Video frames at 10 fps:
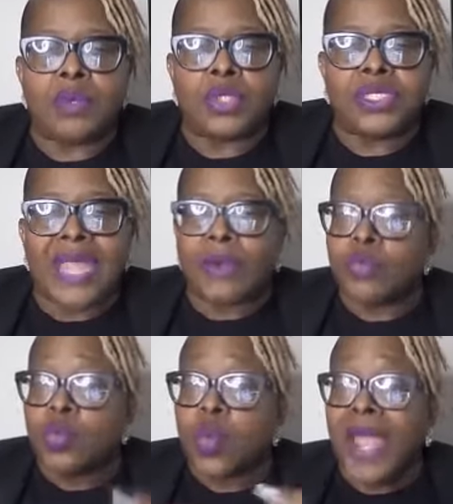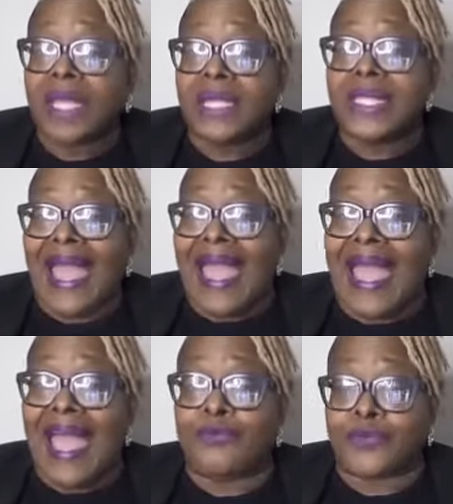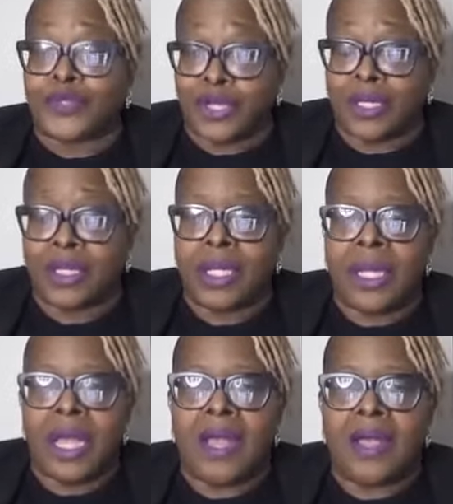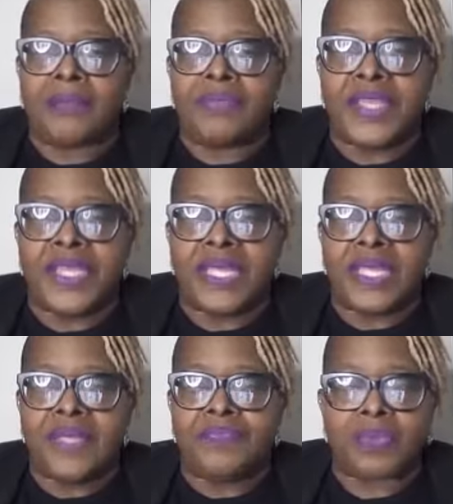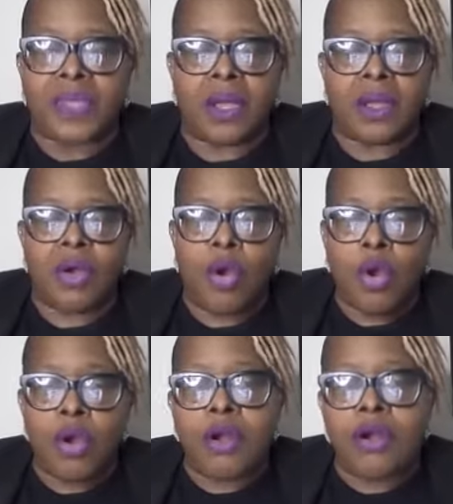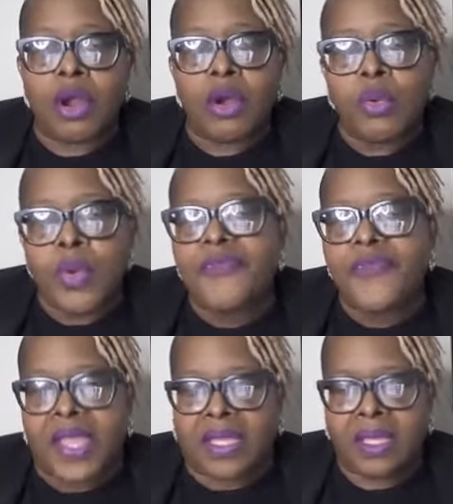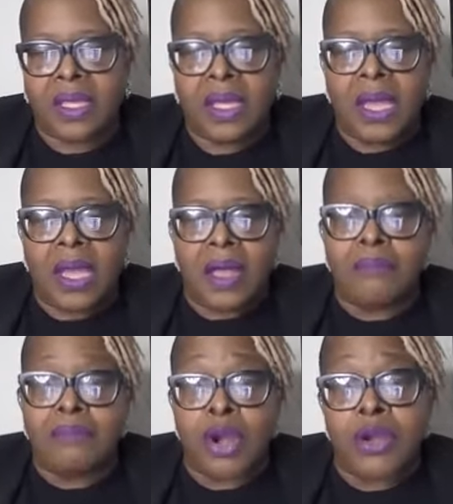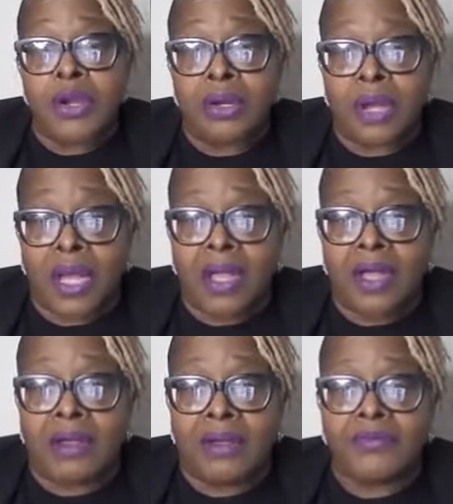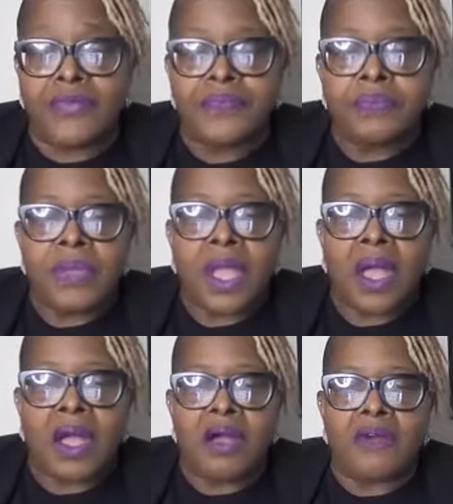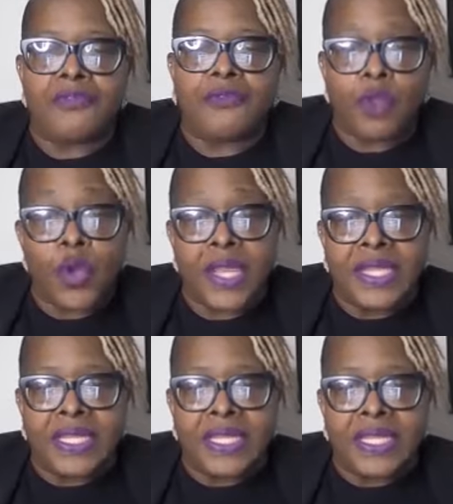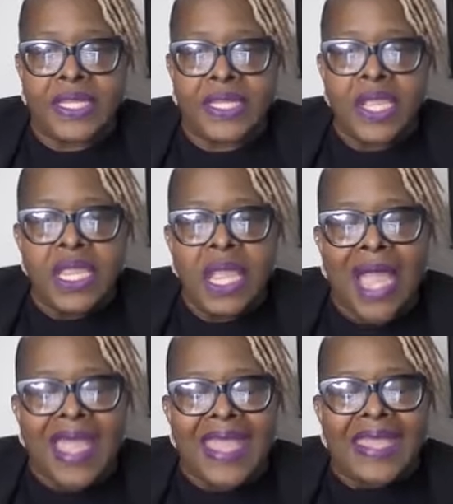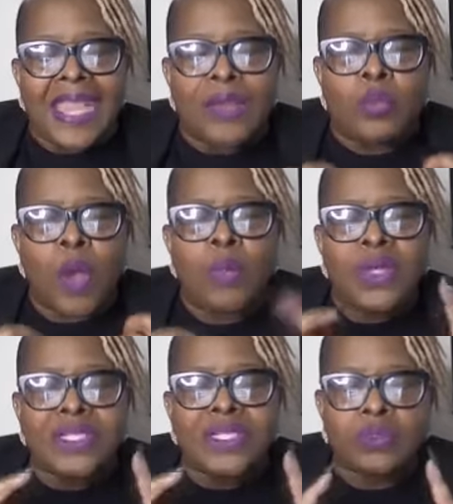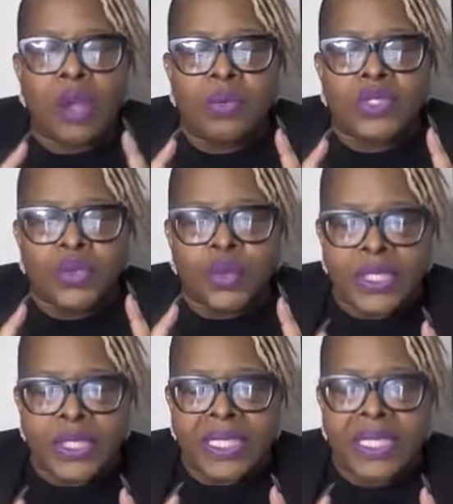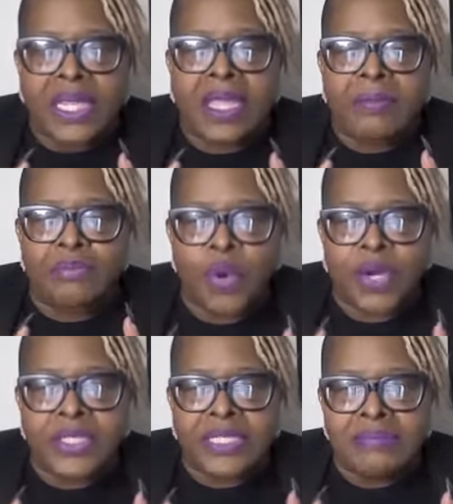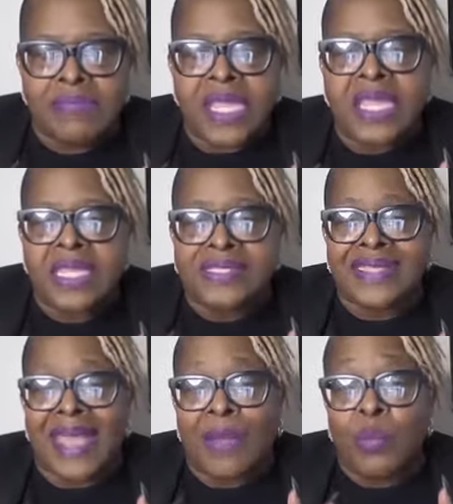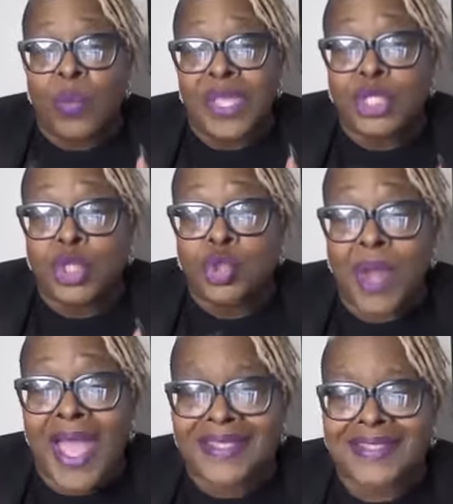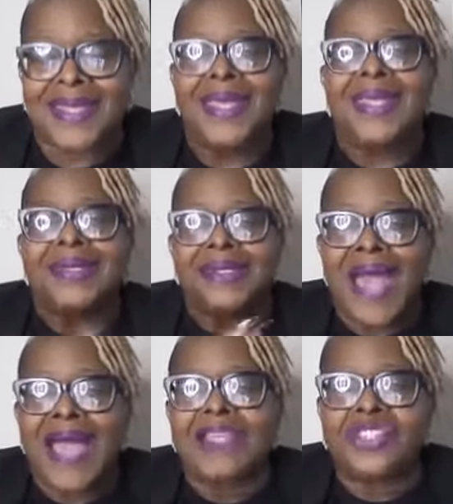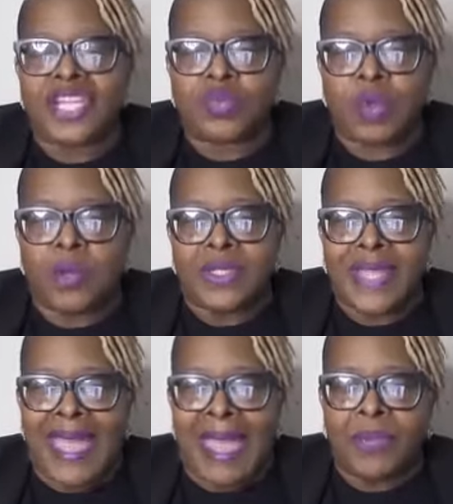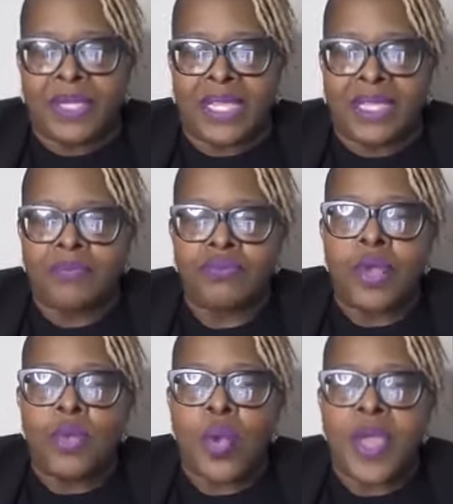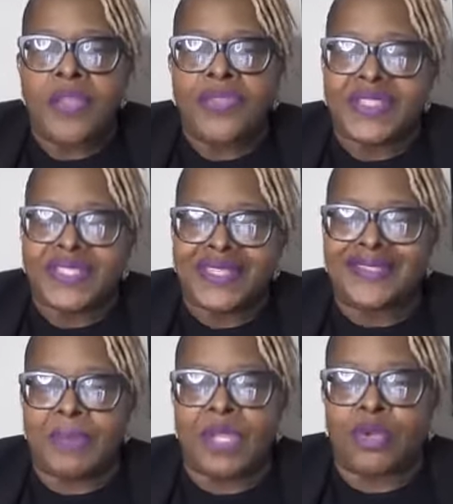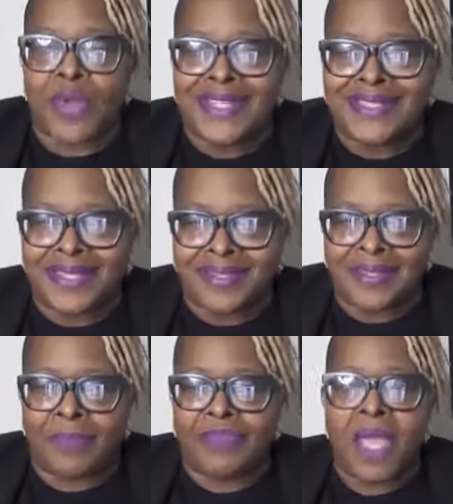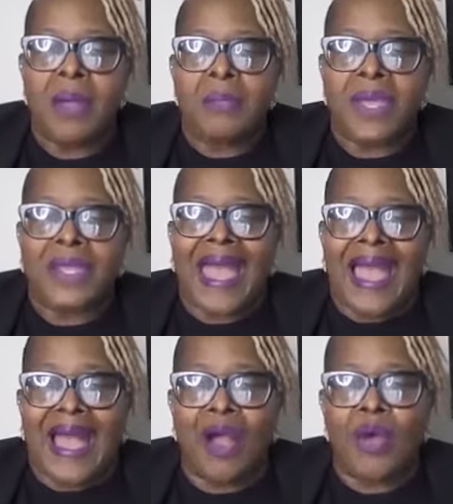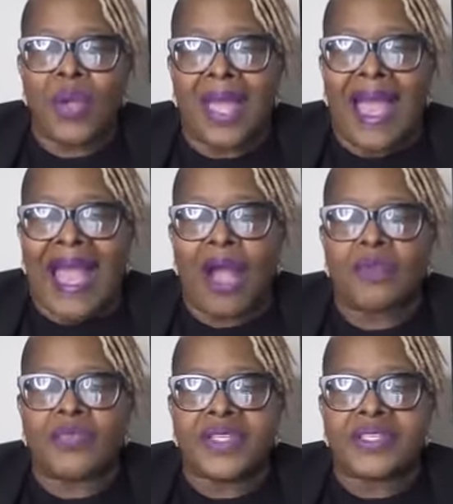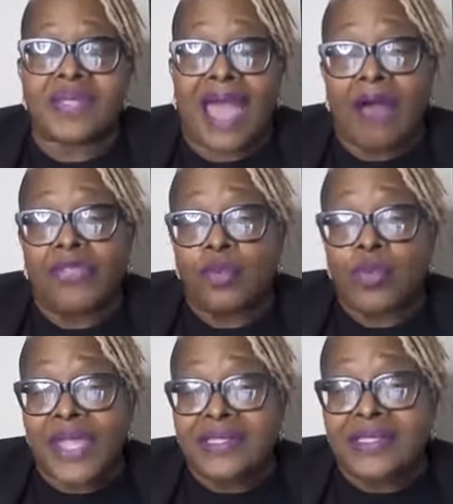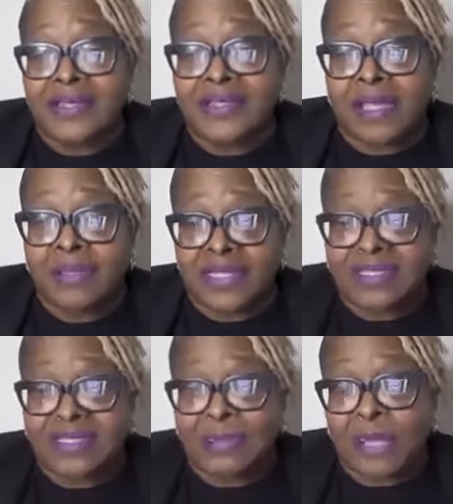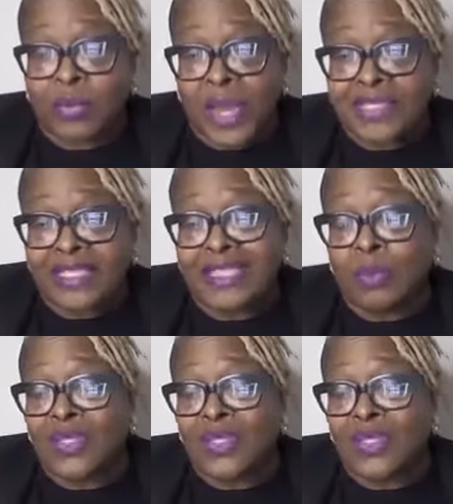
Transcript: directly after the horrific murder of Floyd. And what was really important to me is that we addressed not just what was happening with systemic racism, but how the racism, systemic racism, was